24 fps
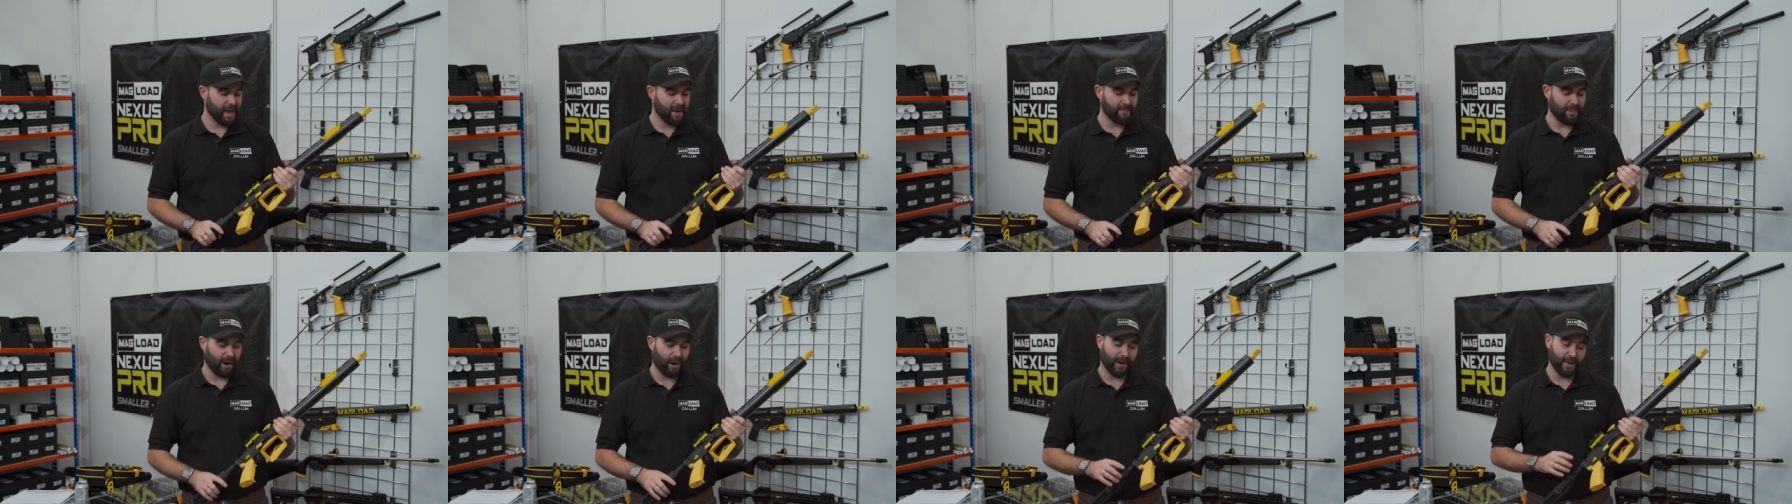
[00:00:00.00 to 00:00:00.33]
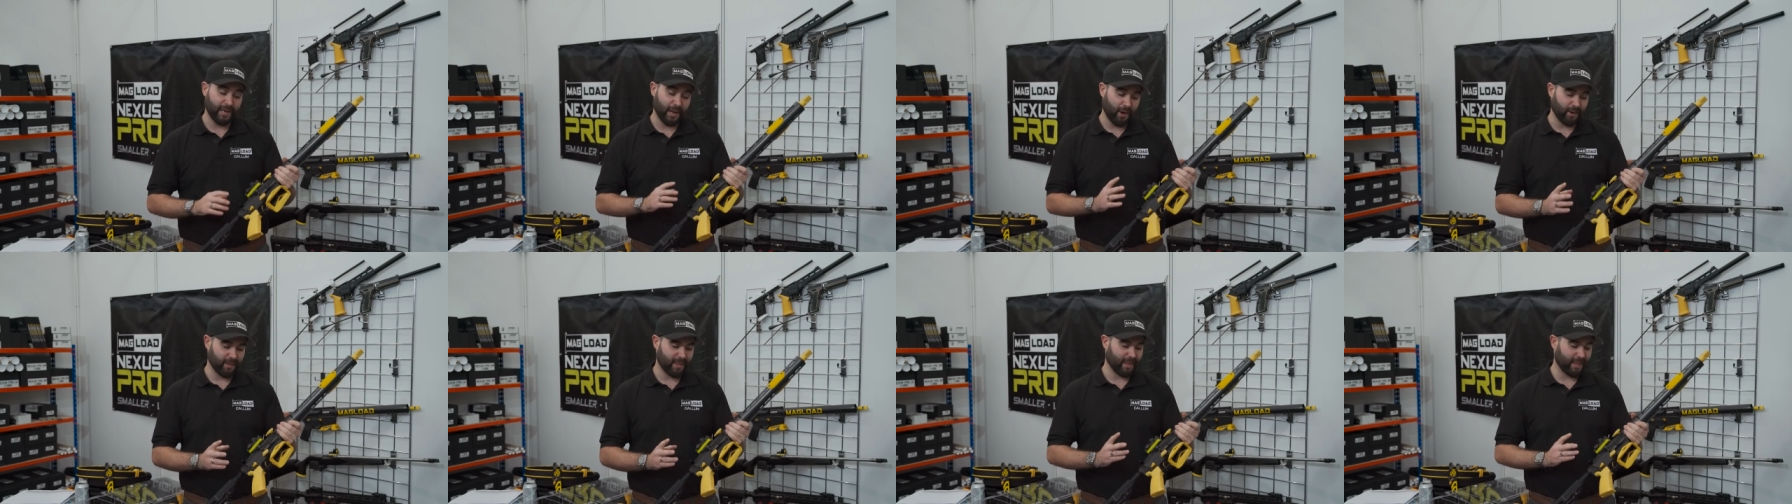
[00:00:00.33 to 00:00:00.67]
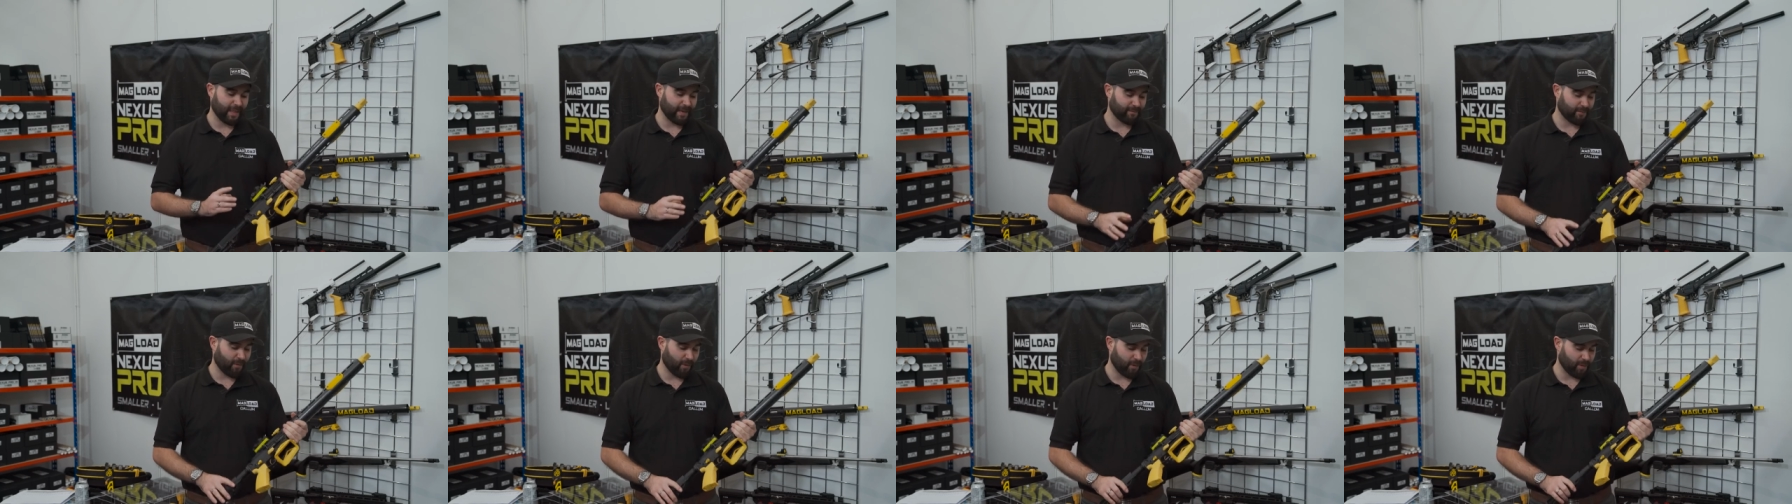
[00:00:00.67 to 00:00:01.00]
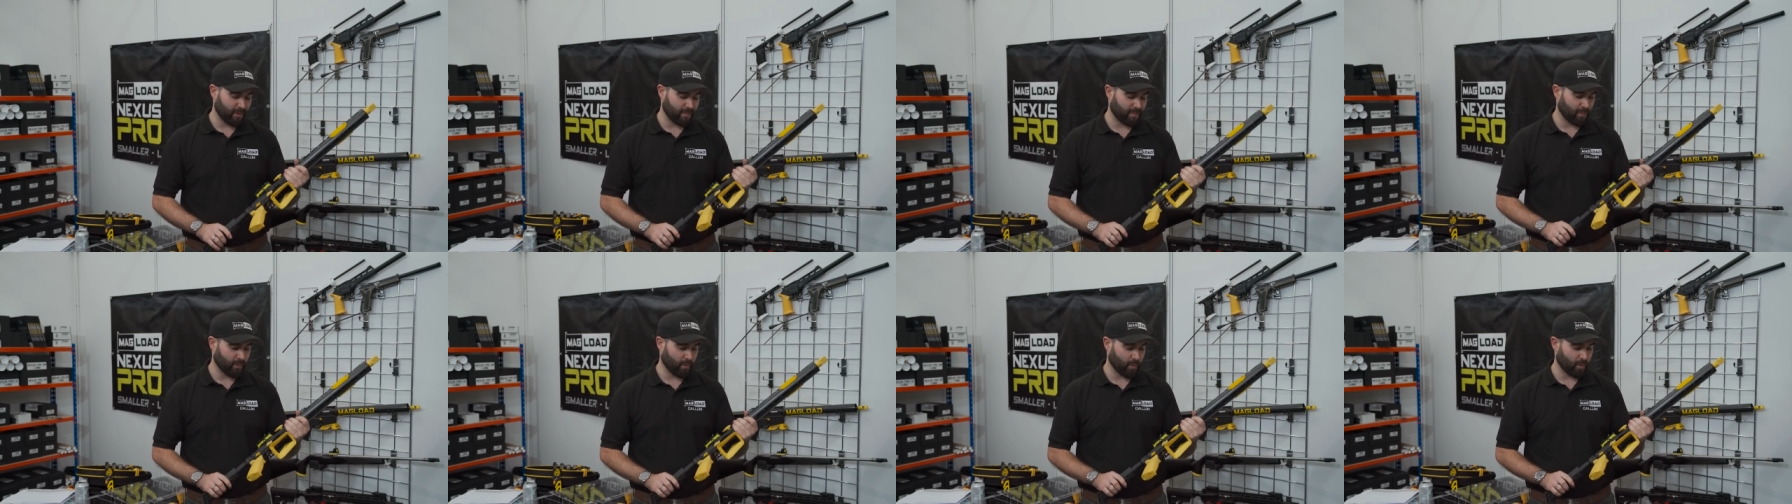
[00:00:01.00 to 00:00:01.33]
but I know that they've got
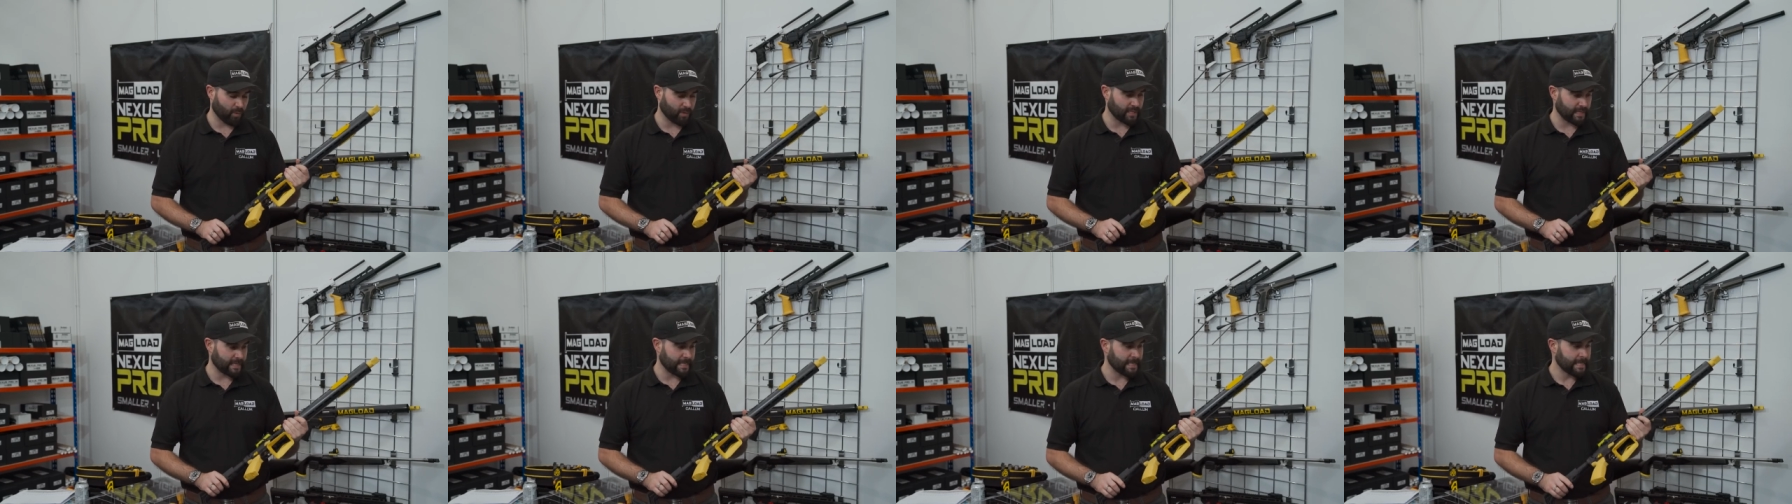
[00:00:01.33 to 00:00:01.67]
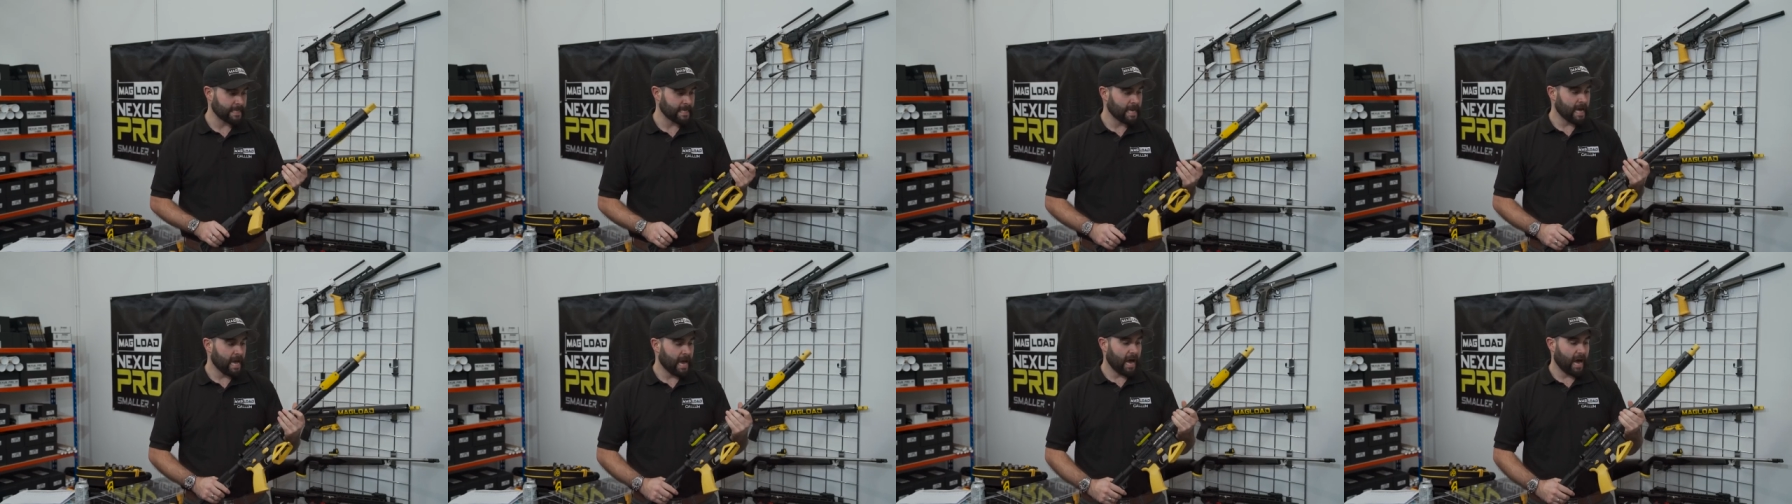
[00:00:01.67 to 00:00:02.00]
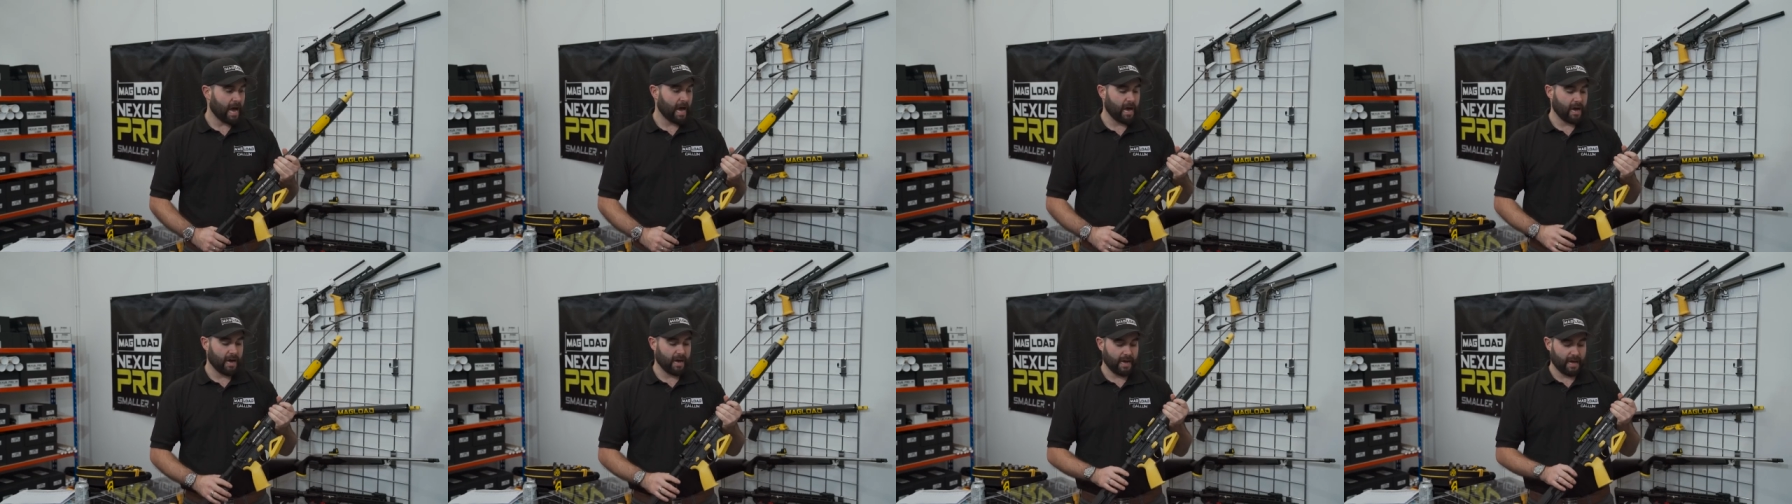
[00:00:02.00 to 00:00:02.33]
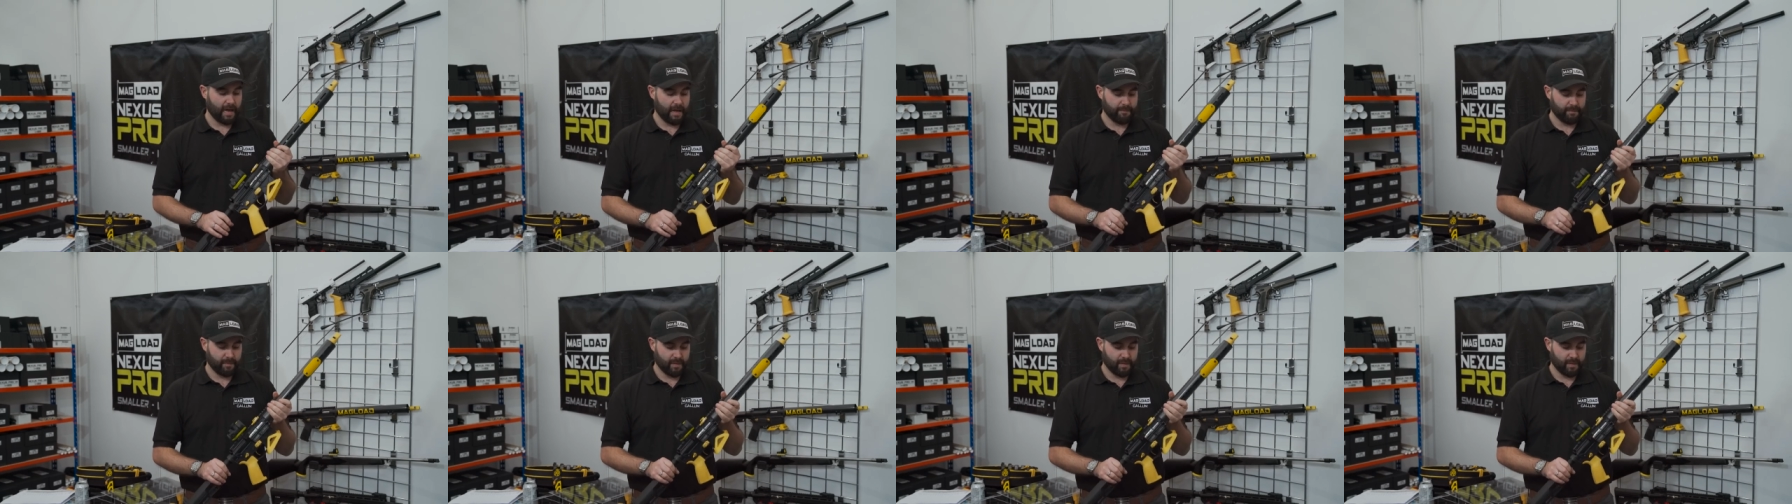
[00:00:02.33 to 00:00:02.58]
them on order. Uh,